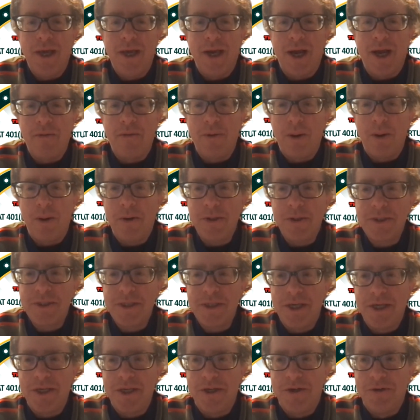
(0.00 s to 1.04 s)
And I remember
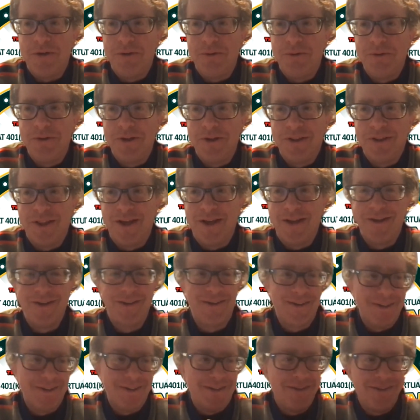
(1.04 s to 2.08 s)
seeing you, you're like,
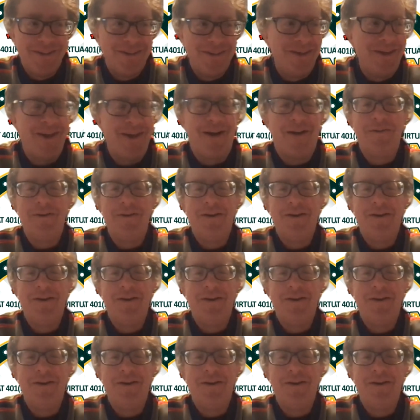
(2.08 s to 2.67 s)
I